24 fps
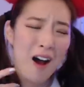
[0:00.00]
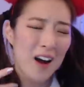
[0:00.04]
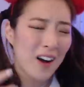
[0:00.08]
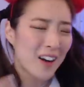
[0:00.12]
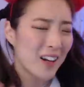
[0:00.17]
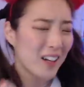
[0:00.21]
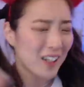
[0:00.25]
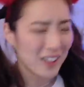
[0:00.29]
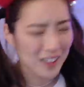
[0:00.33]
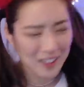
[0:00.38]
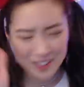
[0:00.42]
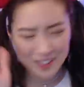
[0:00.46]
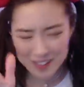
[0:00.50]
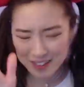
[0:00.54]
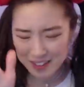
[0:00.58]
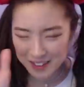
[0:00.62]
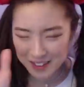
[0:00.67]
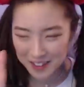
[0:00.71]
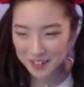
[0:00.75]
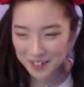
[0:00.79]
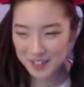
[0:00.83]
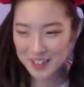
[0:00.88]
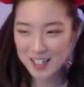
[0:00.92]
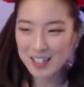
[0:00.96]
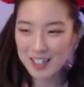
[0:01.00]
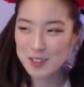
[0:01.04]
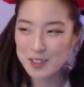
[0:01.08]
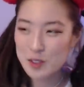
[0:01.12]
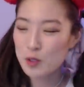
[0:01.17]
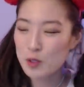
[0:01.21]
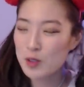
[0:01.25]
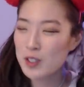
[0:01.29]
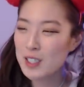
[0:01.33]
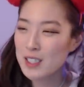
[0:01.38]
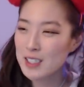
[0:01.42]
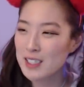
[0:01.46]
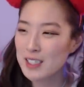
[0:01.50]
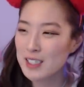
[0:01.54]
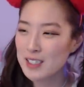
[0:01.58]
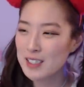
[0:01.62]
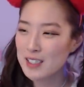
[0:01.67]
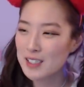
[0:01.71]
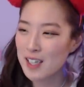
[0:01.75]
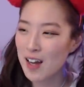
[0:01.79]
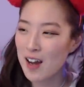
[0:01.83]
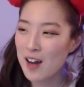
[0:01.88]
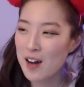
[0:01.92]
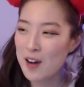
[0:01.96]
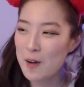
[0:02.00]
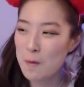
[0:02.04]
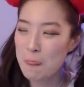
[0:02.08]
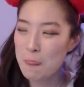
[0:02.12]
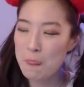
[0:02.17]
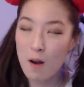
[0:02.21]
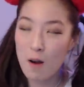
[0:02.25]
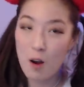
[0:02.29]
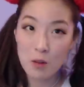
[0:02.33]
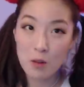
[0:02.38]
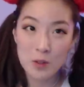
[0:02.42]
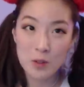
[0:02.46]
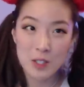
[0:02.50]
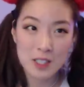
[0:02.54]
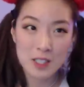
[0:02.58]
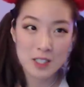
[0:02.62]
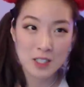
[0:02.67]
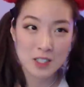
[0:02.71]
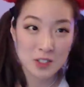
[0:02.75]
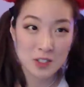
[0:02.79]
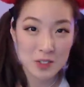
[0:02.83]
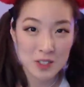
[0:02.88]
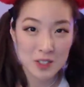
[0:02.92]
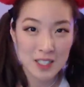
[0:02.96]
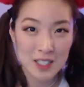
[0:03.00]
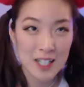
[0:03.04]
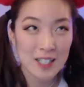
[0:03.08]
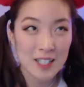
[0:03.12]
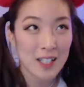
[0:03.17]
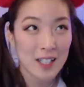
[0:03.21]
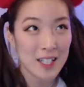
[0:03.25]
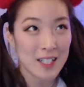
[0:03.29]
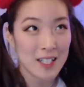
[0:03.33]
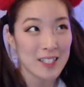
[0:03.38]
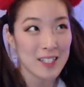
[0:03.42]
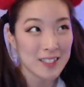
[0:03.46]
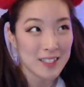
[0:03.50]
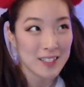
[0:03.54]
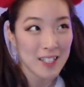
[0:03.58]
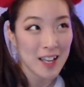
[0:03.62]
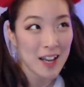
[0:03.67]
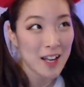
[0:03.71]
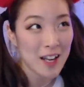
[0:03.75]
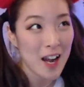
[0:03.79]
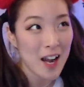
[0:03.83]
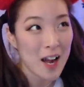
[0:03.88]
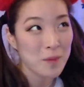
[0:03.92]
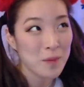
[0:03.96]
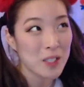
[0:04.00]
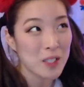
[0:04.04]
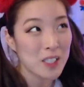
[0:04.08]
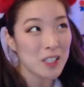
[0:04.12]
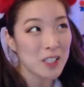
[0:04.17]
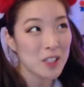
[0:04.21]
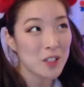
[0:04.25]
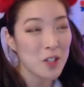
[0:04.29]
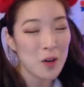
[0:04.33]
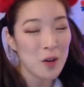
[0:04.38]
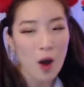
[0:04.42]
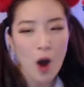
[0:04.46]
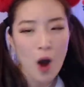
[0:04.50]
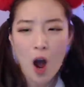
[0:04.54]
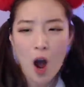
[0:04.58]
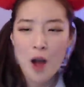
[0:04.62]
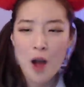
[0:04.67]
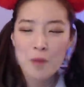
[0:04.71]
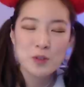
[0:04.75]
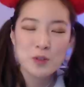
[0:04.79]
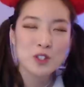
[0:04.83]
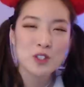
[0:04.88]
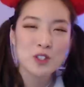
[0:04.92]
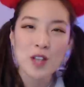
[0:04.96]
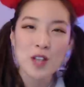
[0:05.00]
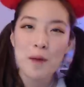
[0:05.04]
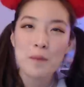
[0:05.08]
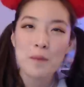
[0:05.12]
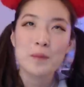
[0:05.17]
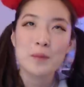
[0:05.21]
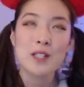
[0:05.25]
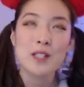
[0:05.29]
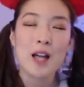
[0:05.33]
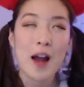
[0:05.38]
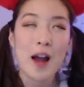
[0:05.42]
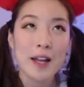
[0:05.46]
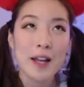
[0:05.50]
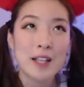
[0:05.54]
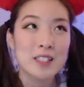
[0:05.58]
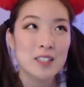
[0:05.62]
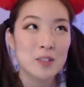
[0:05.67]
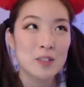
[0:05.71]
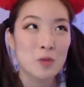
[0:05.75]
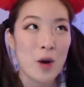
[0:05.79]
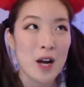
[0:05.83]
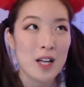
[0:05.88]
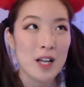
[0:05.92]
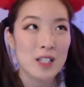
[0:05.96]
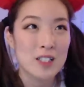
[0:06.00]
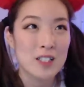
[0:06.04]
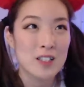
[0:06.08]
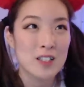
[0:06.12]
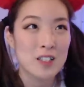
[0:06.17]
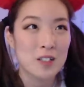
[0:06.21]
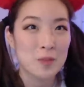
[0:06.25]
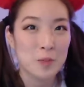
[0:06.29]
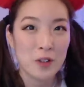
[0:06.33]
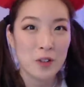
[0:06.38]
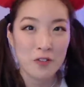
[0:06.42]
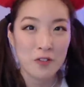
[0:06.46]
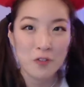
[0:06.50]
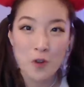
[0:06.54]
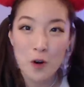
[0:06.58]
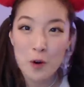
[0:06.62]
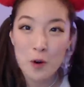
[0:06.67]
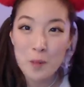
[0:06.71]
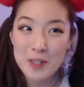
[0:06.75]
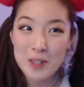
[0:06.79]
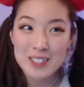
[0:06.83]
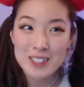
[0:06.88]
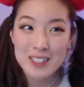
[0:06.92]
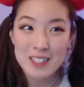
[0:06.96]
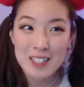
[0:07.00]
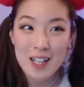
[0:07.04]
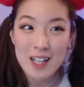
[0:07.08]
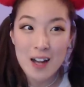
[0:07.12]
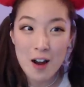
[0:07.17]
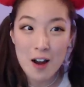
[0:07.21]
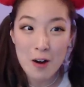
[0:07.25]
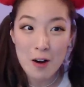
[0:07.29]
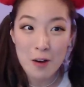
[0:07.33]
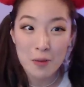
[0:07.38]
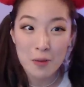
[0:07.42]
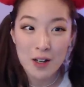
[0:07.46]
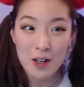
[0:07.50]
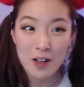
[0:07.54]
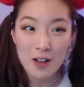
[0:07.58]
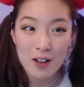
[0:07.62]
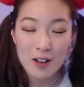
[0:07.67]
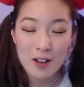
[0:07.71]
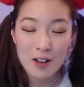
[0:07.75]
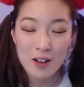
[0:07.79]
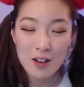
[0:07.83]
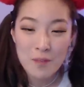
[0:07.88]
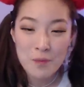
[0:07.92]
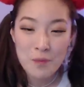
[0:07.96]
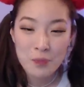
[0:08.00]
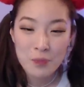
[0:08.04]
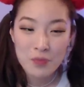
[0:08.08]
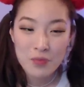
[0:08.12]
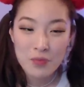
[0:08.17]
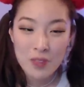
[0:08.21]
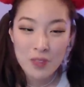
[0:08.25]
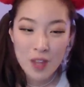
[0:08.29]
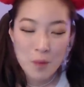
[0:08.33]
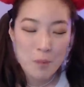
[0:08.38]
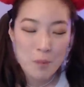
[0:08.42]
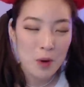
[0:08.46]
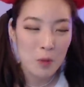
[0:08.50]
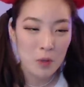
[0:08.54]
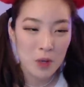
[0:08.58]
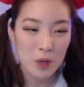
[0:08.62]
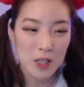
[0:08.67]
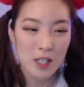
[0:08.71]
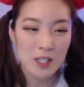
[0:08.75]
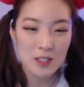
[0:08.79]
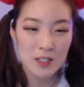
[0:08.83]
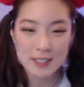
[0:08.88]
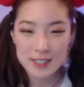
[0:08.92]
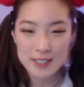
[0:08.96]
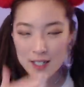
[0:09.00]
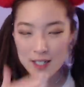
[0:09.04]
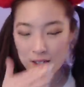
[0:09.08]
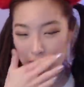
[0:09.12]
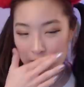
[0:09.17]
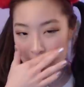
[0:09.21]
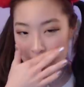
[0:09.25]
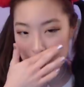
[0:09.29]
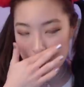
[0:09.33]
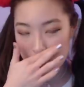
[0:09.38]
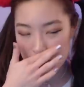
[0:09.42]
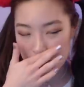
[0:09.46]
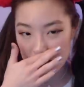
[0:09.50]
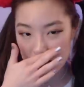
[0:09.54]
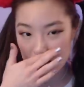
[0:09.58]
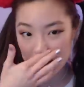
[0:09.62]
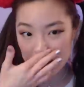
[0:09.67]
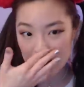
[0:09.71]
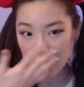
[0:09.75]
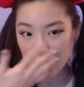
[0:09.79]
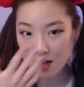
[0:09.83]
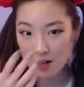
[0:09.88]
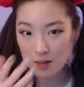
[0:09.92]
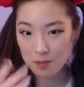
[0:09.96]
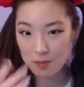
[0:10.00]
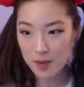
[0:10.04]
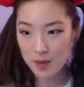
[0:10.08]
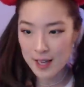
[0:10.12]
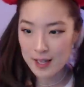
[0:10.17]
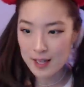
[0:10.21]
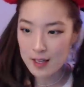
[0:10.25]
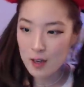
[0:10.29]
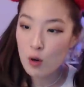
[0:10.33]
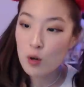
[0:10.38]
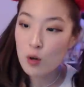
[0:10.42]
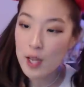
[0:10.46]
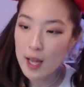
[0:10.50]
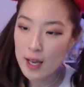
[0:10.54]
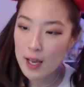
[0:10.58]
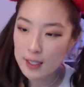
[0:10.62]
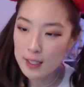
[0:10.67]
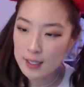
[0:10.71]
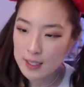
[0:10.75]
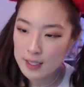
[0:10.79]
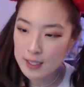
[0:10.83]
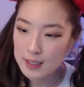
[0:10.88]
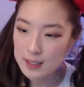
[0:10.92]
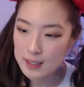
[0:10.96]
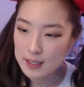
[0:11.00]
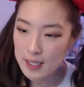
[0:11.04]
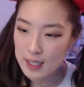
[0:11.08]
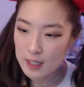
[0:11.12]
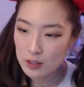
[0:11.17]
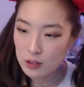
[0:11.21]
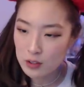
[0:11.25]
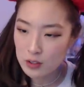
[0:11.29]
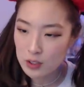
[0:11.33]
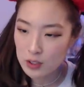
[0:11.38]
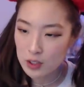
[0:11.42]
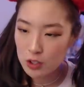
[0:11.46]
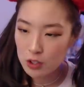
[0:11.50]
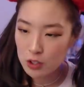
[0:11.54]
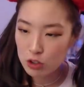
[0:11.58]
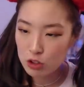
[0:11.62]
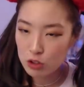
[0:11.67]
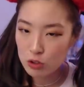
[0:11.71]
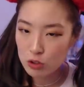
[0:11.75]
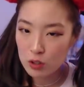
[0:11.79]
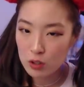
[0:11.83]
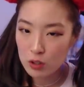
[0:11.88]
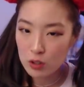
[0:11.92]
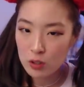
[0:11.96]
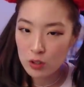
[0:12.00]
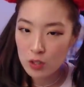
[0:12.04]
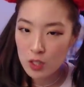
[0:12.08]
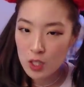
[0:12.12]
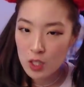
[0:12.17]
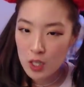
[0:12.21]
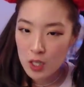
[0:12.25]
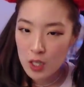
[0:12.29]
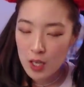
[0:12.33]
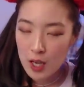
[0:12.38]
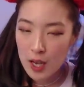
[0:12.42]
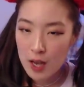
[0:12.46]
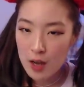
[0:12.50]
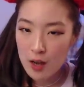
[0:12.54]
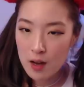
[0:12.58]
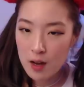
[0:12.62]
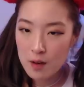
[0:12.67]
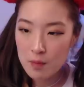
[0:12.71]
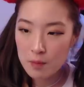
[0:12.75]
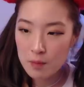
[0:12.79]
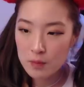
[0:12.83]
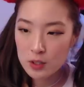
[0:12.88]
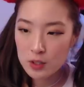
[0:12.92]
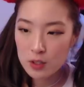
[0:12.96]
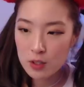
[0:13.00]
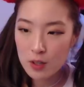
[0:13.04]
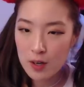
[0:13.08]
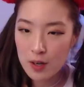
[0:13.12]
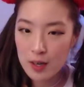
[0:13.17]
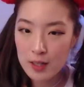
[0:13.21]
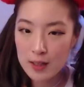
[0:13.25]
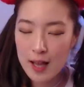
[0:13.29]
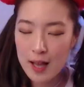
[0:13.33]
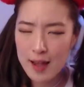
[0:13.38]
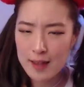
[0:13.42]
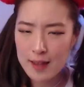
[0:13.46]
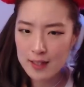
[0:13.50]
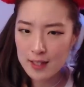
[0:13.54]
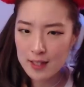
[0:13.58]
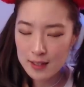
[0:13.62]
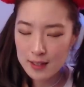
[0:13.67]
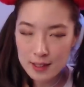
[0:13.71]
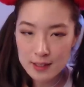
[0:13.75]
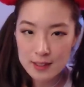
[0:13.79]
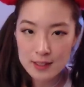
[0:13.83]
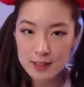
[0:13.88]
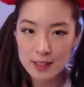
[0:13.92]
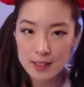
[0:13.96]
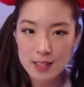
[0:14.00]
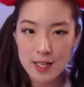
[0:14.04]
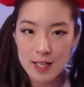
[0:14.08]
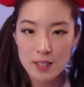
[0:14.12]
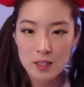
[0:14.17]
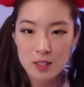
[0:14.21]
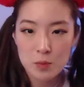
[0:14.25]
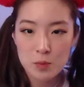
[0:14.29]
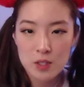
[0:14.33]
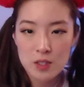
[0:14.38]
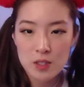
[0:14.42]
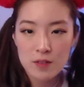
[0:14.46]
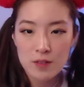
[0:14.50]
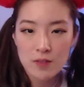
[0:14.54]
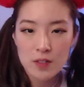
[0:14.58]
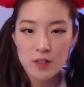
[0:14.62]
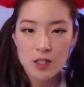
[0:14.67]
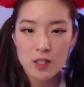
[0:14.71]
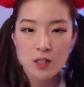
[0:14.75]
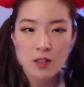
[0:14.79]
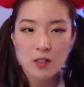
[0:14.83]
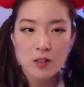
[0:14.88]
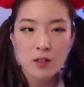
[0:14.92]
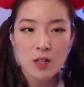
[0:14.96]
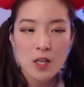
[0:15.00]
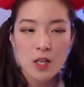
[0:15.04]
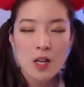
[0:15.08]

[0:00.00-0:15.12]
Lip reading: Oh, okay. So this is all we're going to do today. Like I said, I'm going to go... I'm dying to watch this performance now. But we're going to save that because... it did say lose control. I think that's the next music video.